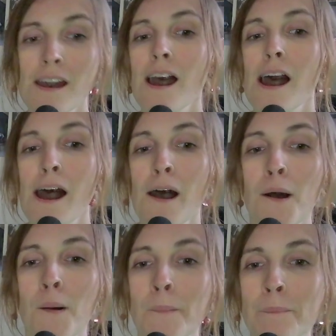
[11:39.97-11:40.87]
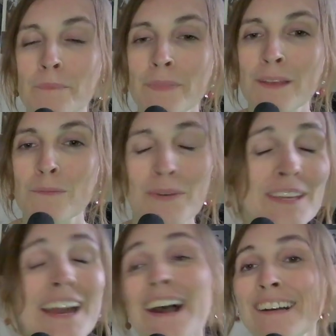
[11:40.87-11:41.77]
But
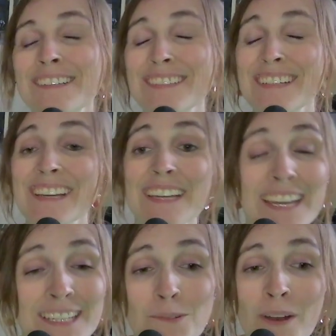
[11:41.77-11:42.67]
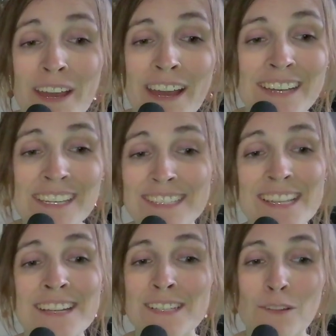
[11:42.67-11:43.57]
yeah. Anyway, I guess that
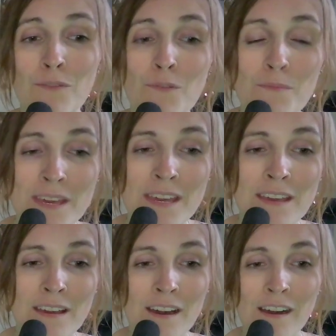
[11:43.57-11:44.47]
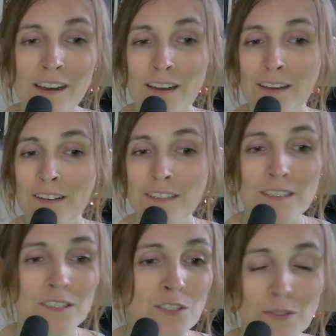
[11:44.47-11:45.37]
is it for me.
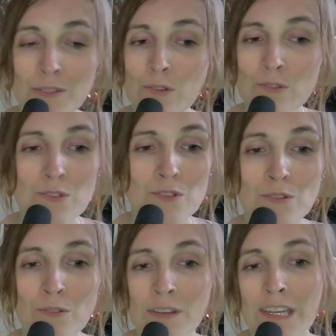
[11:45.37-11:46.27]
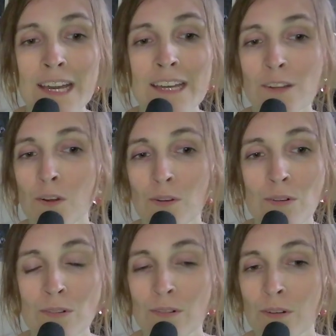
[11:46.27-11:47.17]
Kudos to, again,
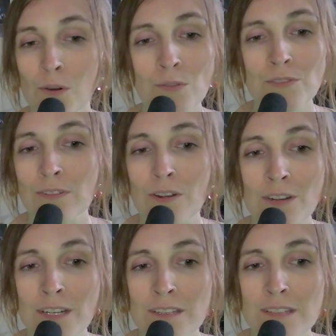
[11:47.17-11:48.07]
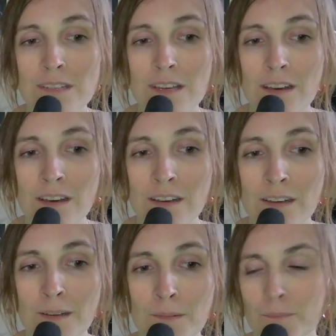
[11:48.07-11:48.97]
all the artists.
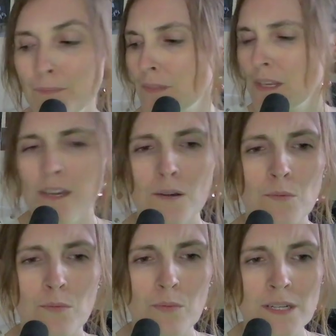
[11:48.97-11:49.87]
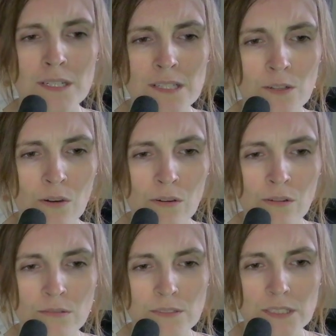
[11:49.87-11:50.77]
What is it called?